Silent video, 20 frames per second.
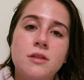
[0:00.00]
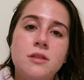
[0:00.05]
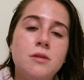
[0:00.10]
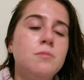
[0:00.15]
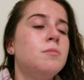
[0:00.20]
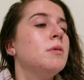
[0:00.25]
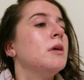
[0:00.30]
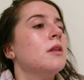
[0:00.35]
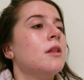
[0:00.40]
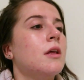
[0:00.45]

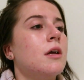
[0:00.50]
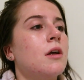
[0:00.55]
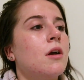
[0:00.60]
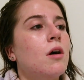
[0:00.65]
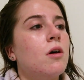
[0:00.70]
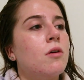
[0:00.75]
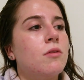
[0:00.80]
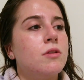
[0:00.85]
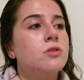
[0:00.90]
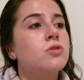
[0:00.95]
to be like,
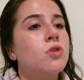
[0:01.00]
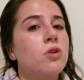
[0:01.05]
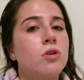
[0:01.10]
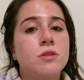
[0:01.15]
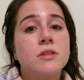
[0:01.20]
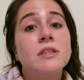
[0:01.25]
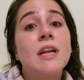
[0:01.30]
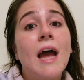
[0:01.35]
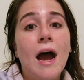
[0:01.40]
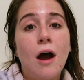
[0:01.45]
oh, this
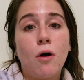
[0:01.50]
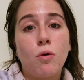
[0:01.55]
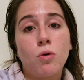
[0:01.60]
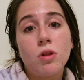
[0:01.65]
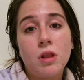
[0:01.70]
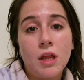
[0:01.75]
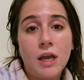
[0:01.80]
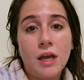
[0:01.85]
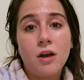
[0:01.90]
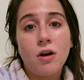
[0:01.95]
girl's an hour
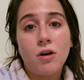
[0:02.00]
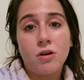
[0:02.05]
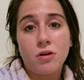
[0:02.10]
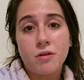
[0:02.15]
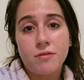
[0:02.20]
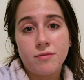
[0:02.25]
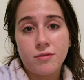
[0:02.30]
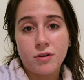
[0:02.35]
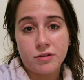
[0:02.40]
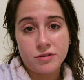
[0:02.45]
late on
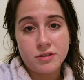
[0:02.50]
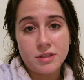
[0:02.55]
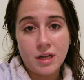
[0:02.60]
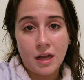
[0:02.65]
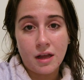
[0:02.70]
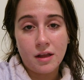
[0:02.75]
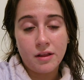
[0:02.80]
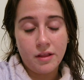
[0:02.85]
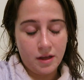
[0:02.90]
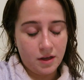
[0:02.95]
her first
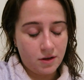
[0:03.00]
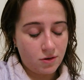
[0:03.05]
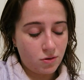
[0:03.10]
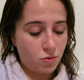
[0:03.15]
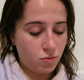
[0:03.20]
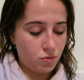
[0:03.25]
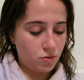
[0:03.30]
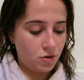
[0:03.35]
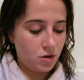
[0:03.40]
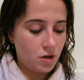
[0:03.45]
day, like,
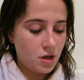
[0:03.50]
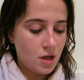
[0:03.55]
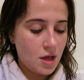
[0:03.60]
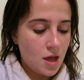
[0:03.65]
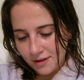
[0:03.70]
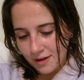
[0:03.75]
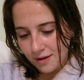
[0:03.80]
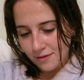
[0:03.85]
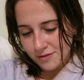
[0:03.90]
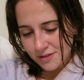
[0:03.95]
cool.
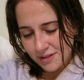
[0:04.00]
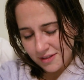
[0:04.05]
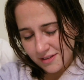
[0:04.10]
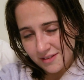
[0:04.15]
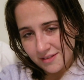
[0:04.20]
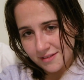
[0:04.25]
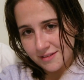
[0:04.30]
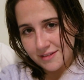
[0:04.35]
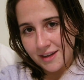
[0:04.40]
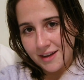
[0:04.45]
I was like,
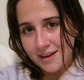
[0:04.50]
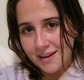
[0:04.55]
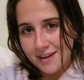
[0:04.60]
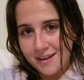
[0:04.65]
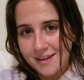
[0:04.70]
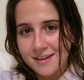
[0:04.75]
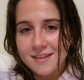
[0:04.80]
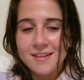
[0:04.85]
dang,